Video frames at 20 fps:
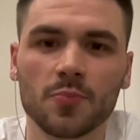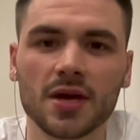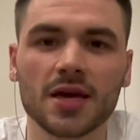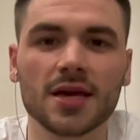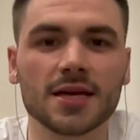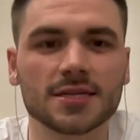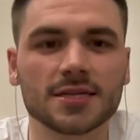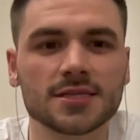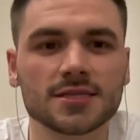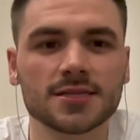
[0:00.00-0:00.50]

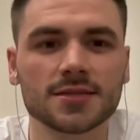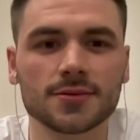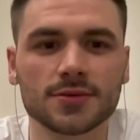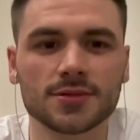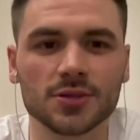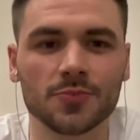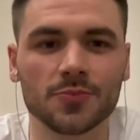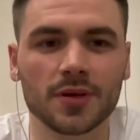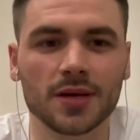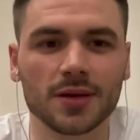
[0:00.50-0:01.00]
piece
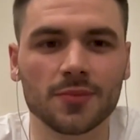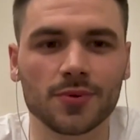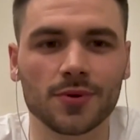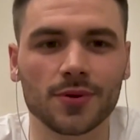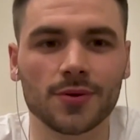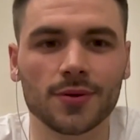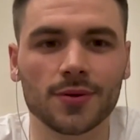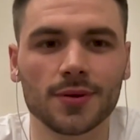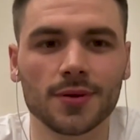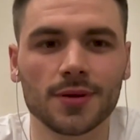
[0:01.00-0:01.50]
to
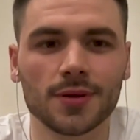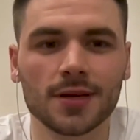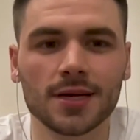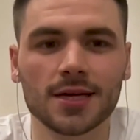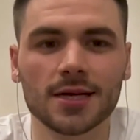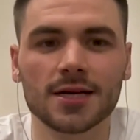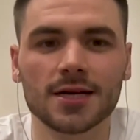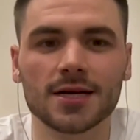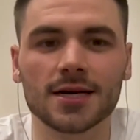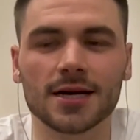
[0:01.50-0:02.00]
people
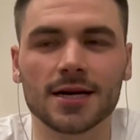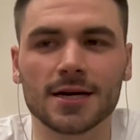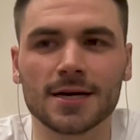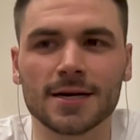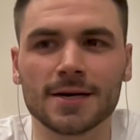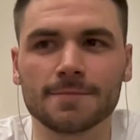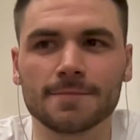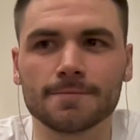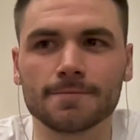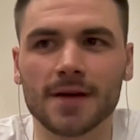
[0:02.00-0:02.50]

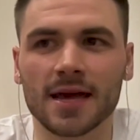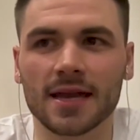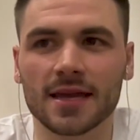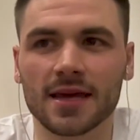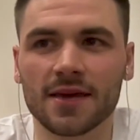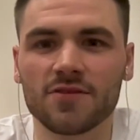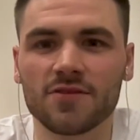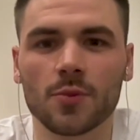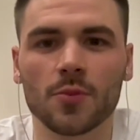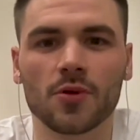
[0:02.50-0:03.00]
um, and
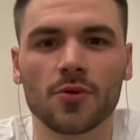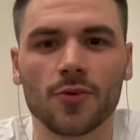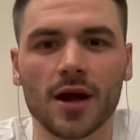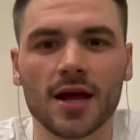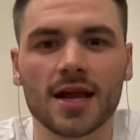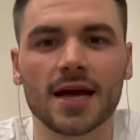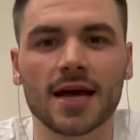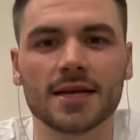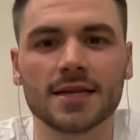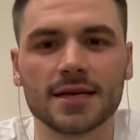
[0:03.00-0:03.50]
give them the
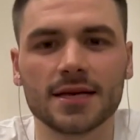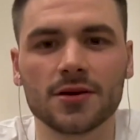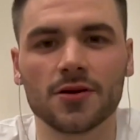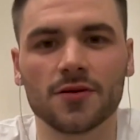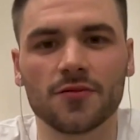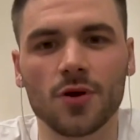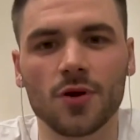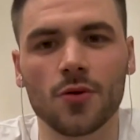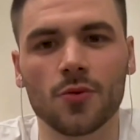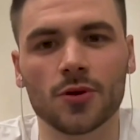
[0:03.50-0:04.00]
right idea
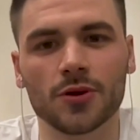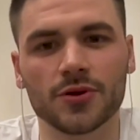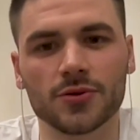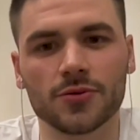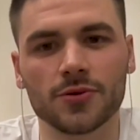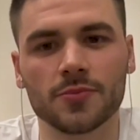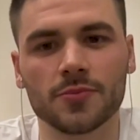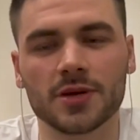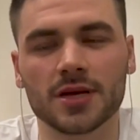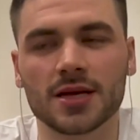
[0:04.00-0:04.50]
of what we're
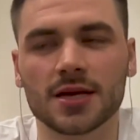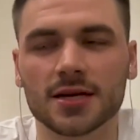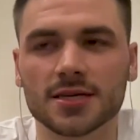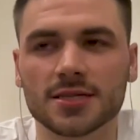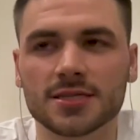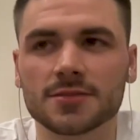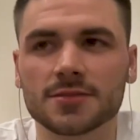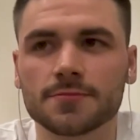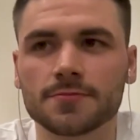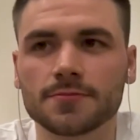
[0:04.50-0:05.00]
doing
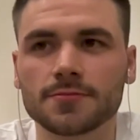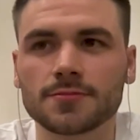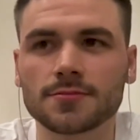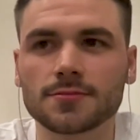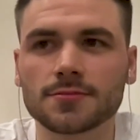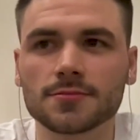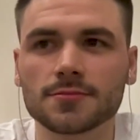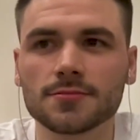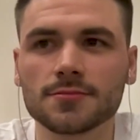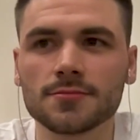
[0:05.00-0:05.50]
because
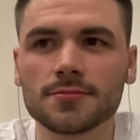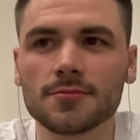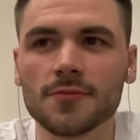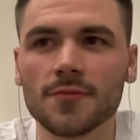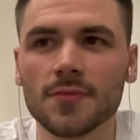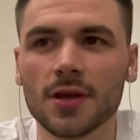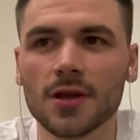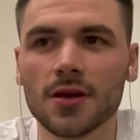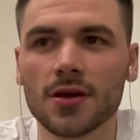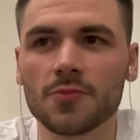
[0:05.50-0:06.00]

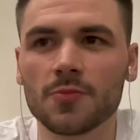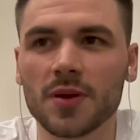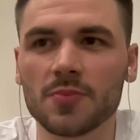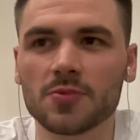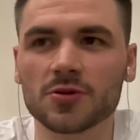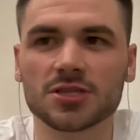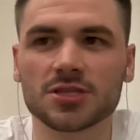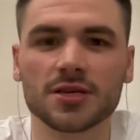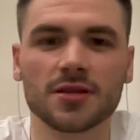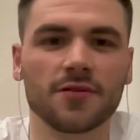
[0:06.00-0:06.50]

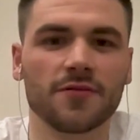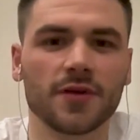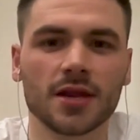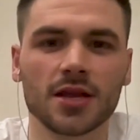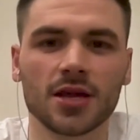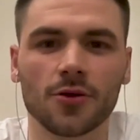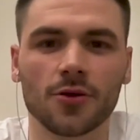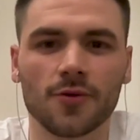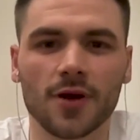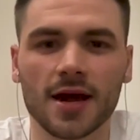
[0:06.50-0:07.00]
people see the
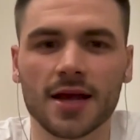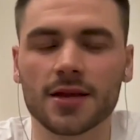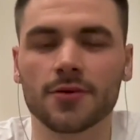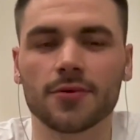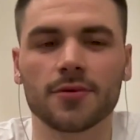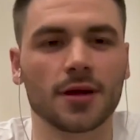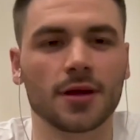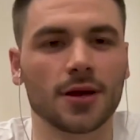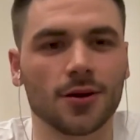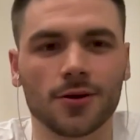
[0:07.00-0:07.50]
video right and
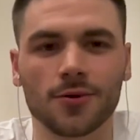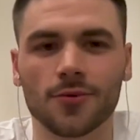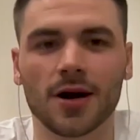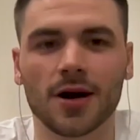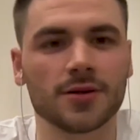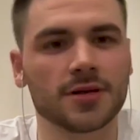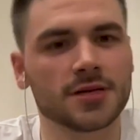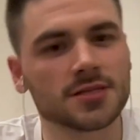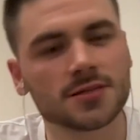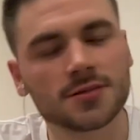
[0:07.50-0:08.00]
you think oh
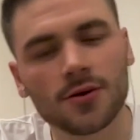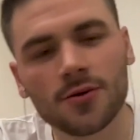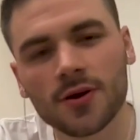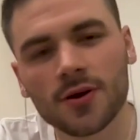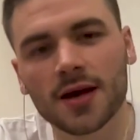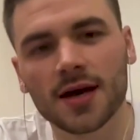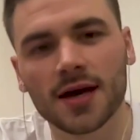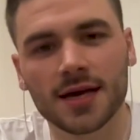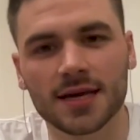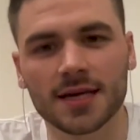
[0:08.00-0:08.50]
wow that's
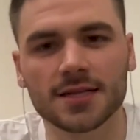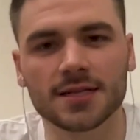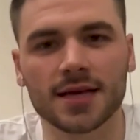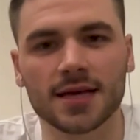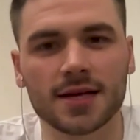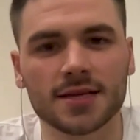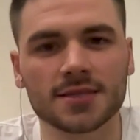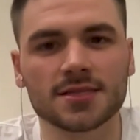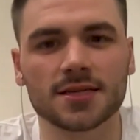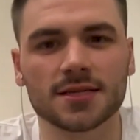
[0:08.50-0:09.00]
okay i get
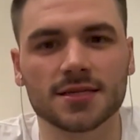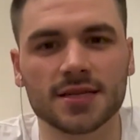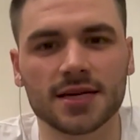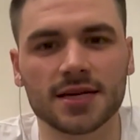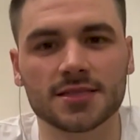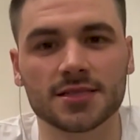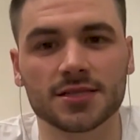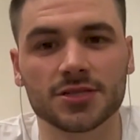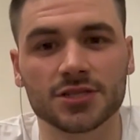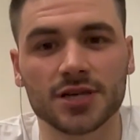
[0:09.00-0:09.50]
that it's
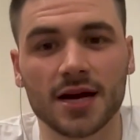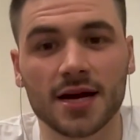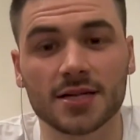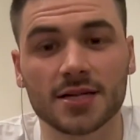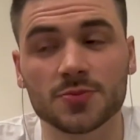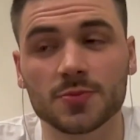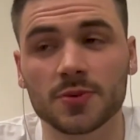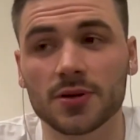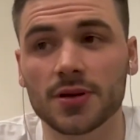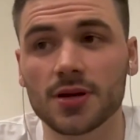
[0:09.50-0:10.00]
contestant
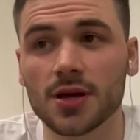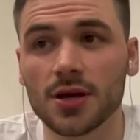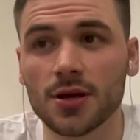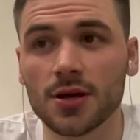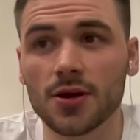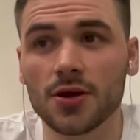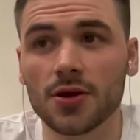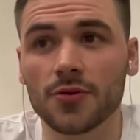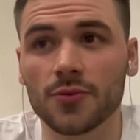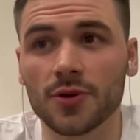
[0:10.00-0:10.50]
shots but
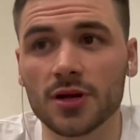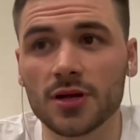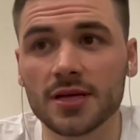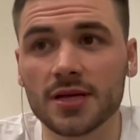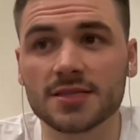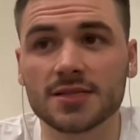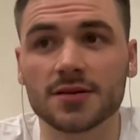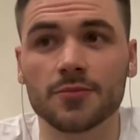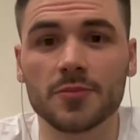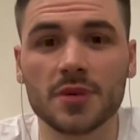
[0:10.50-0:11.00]

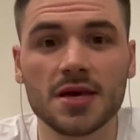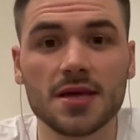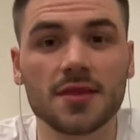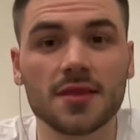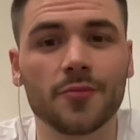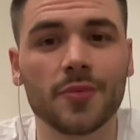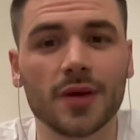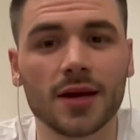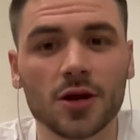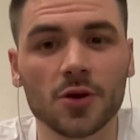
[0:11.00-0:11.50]
really to me
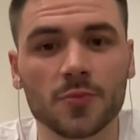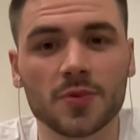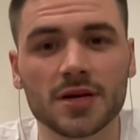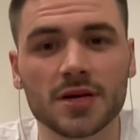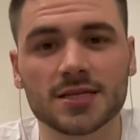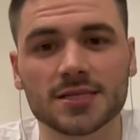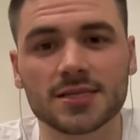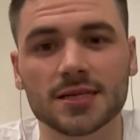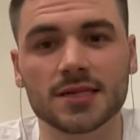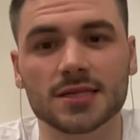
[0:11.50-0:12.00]
the bigger
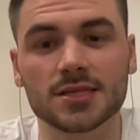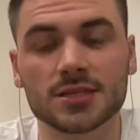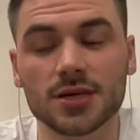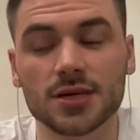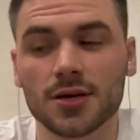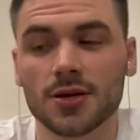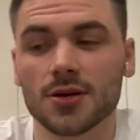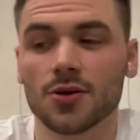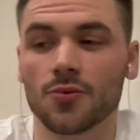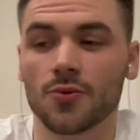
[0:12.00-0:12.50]
piece is
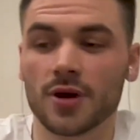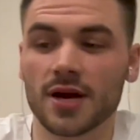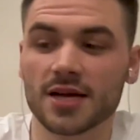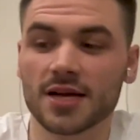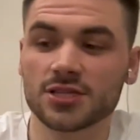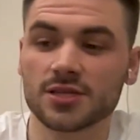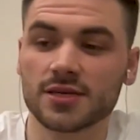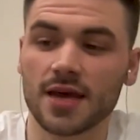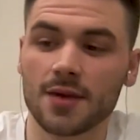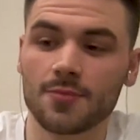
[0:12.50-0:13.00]
we're
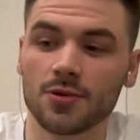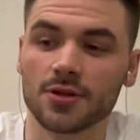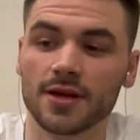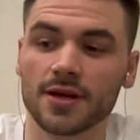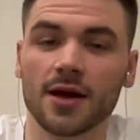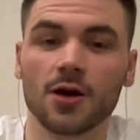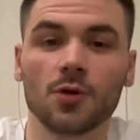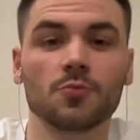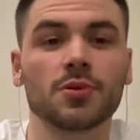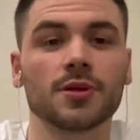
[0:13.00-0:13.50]
actually able
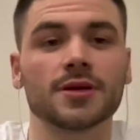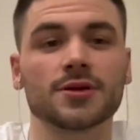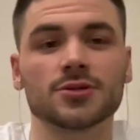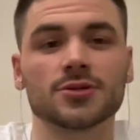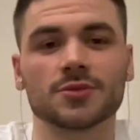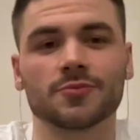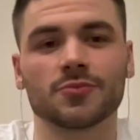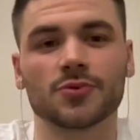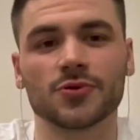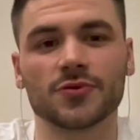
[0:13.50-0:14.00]
to help
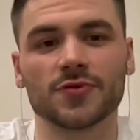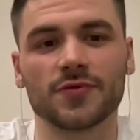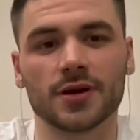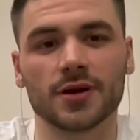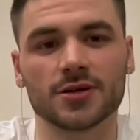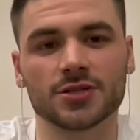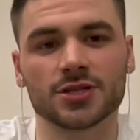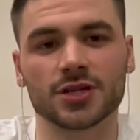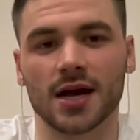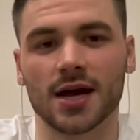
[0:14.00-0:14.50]
players improve
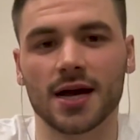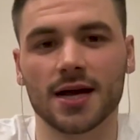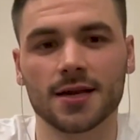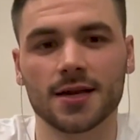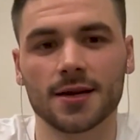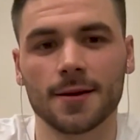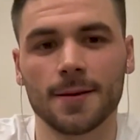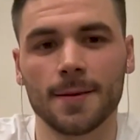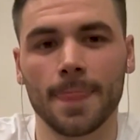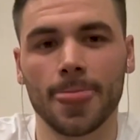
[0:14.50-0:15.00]
their shot
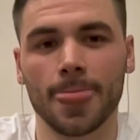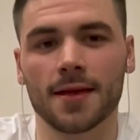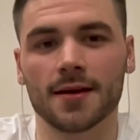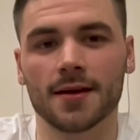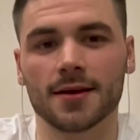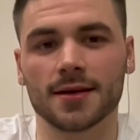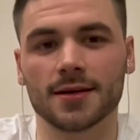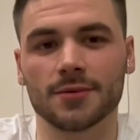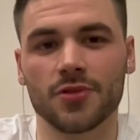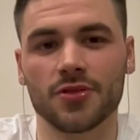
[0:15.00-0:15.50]

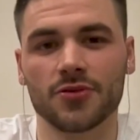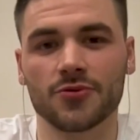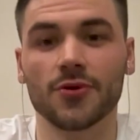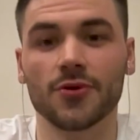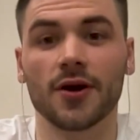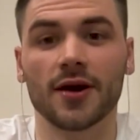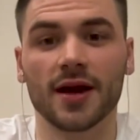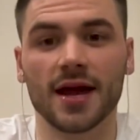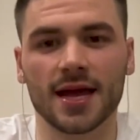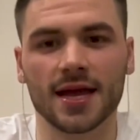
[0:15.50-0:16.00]
um, through
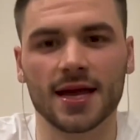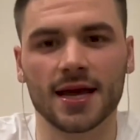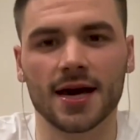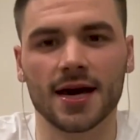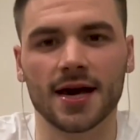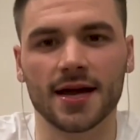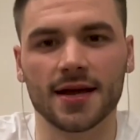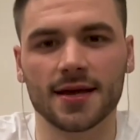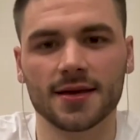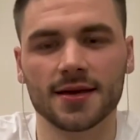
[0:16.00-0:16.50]
our
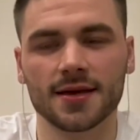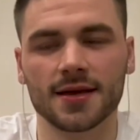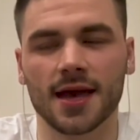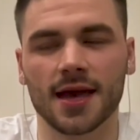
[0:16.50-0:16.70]
AI.